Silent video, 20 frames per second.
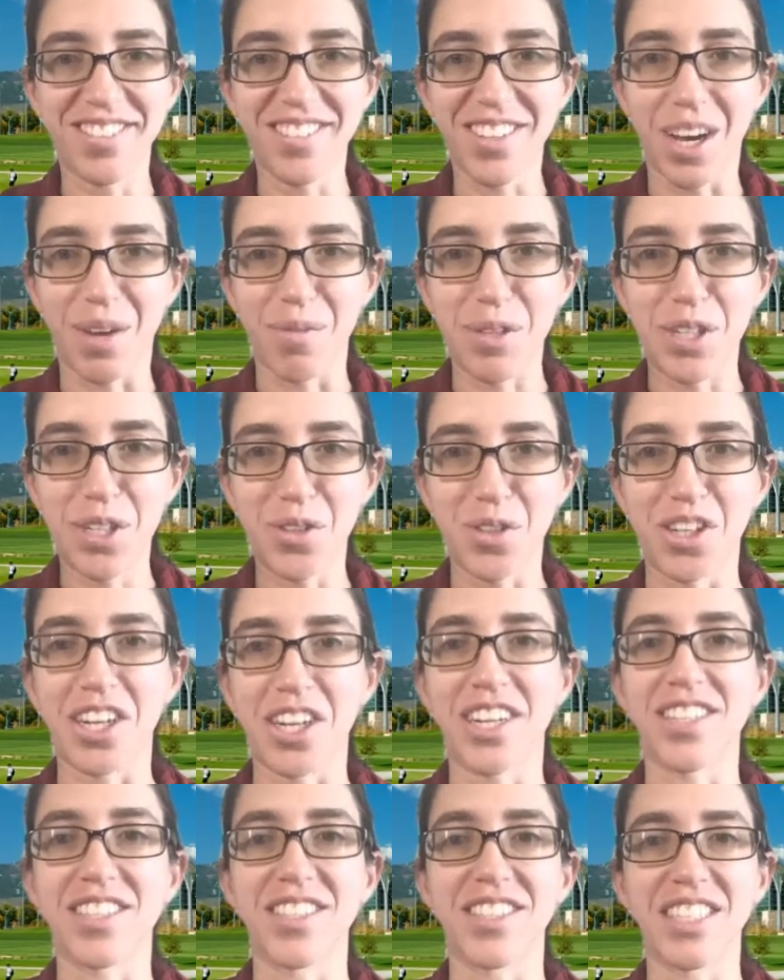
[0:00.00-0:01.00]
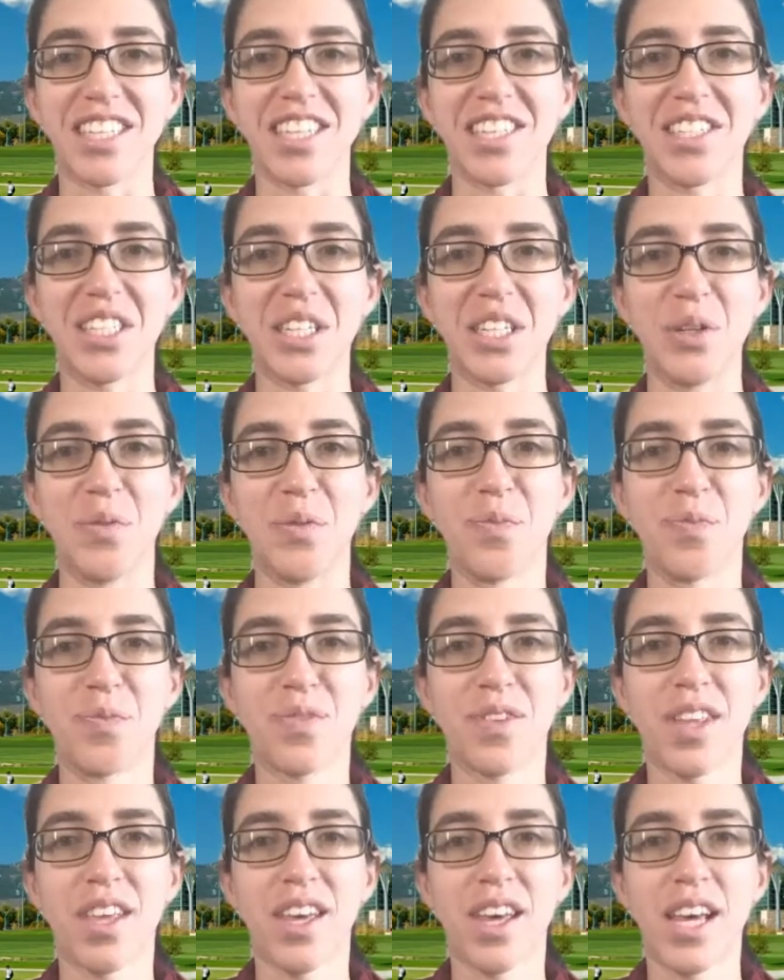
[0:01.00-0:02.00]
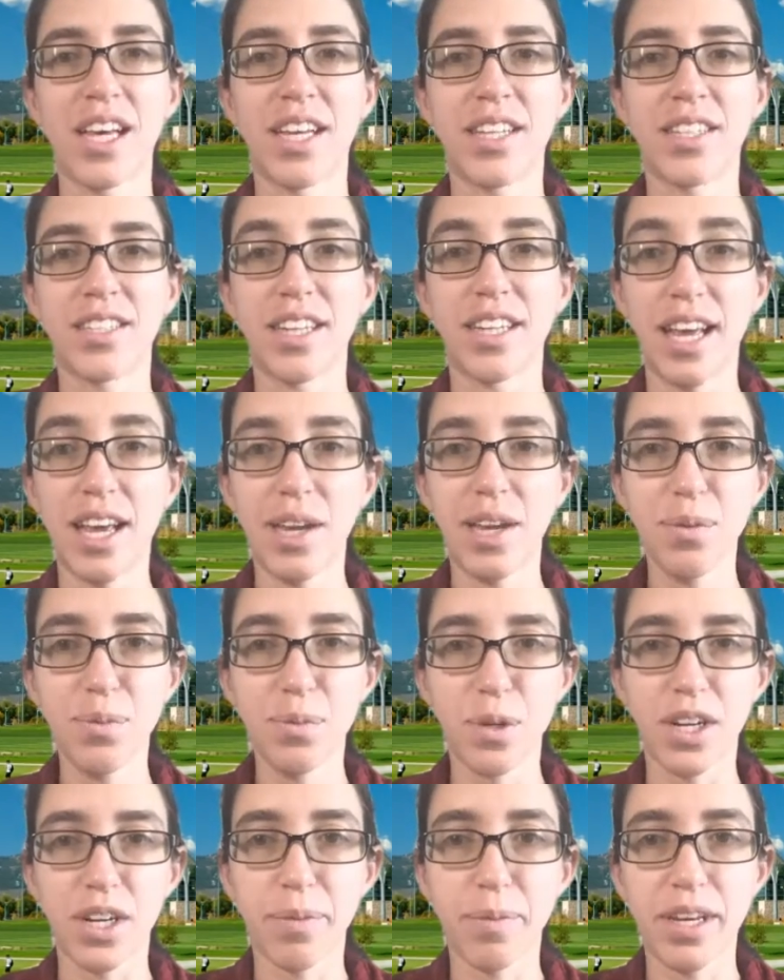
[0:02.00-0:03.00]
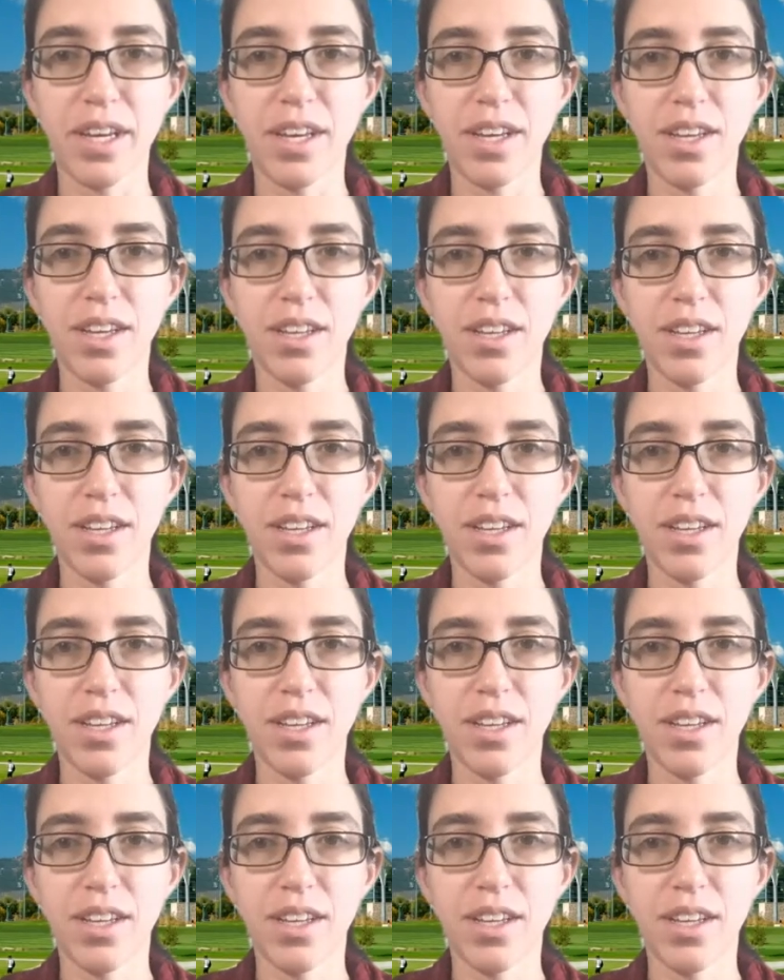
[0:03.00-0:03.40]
Combinatorics at CSU. Today we're going to be